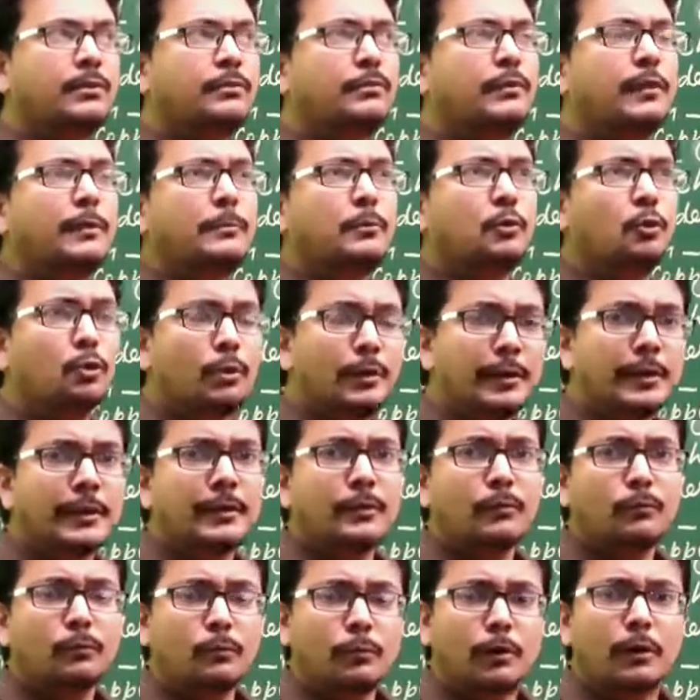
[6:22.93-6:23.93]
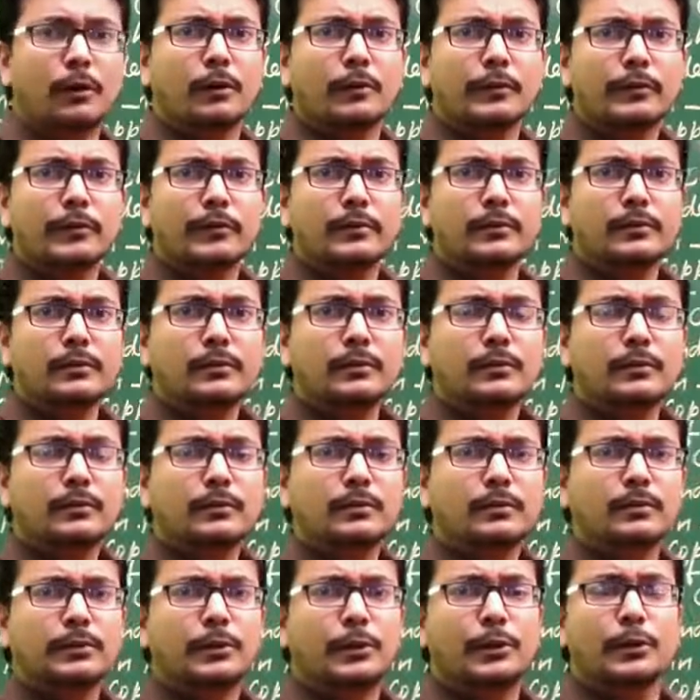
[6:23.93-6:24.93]
William Golding was
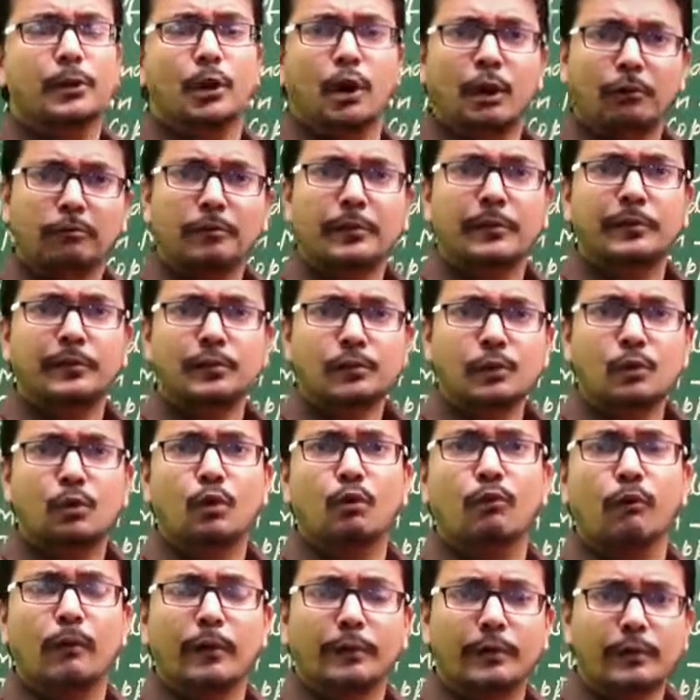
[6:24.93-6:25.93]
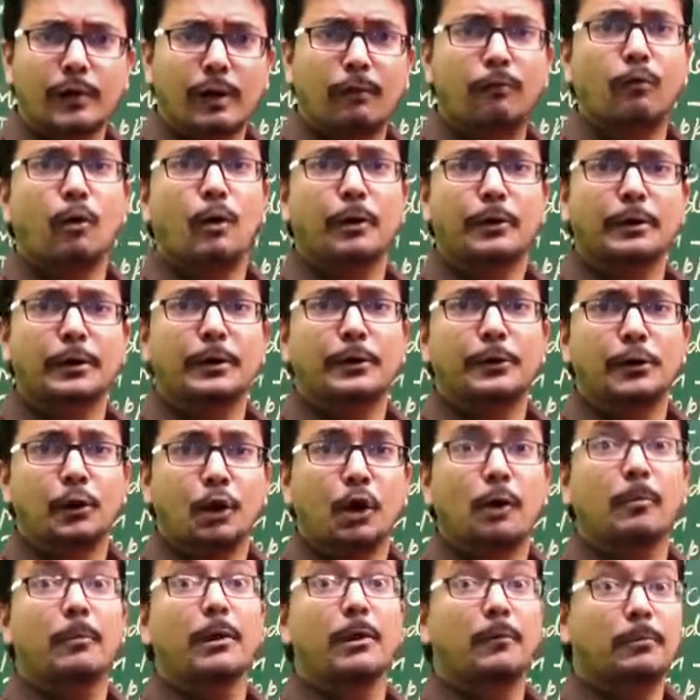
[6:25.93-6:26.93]
the novelist who was awarded
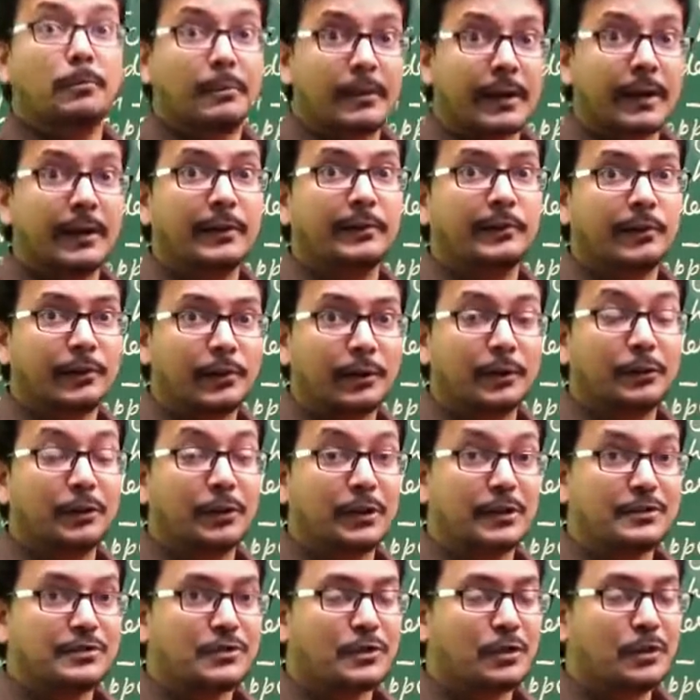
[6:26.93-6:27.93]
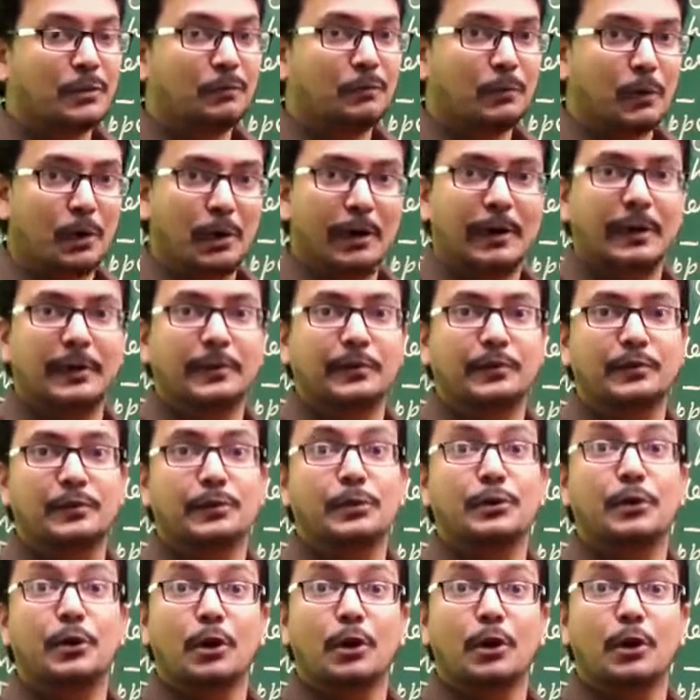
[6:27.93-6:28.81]
Nobel Prize in Literature for his